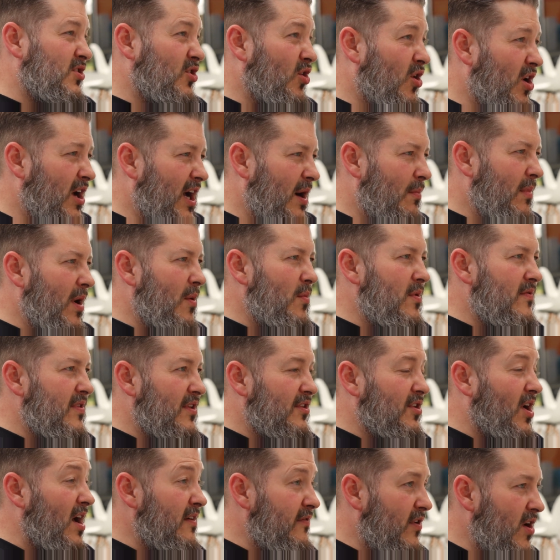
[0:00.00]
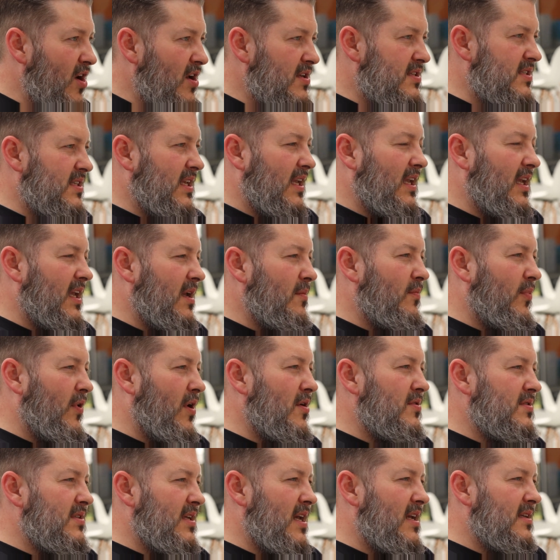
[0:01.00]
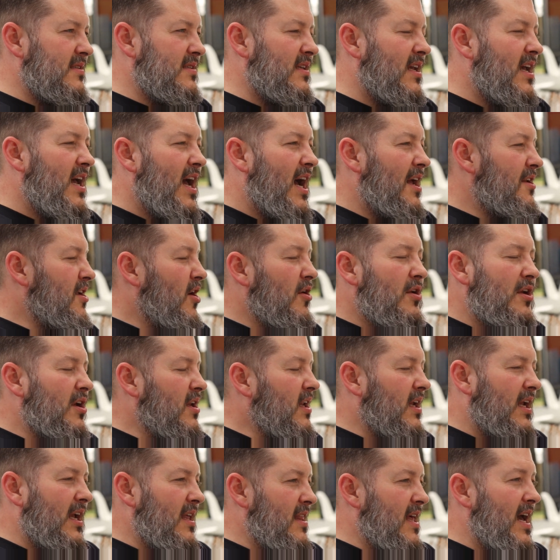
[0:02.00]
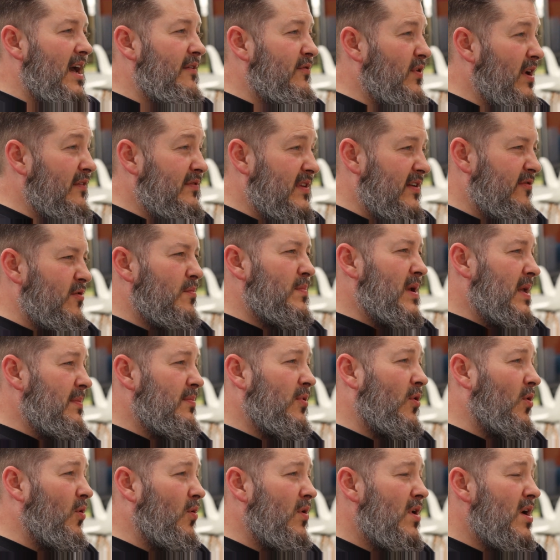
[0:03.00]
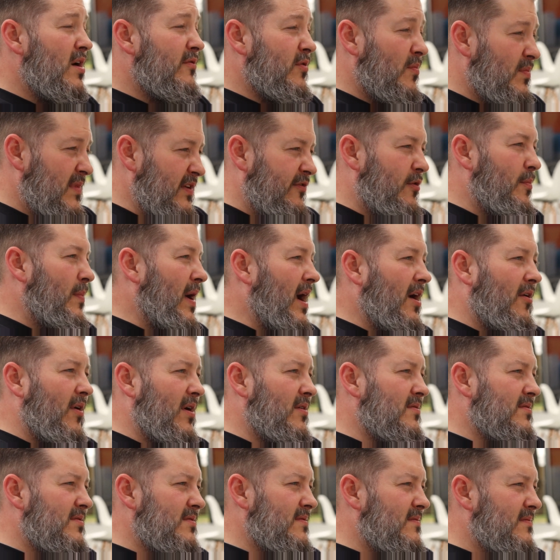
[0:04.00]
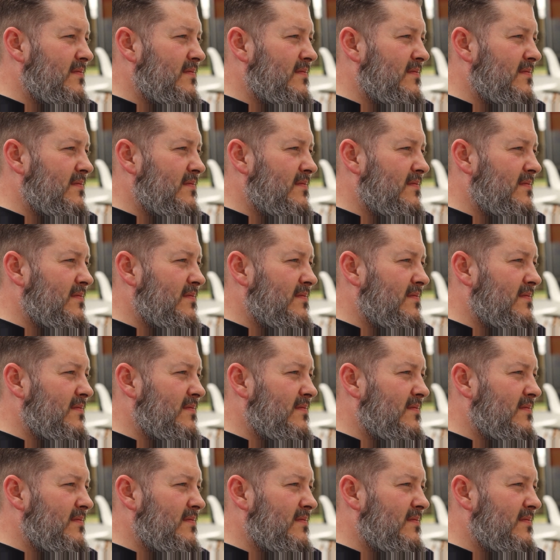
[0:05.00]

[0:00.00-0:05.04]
You've got to come up with a diverse thinking process, and you're only going to get that if you have different people from different backgrounds.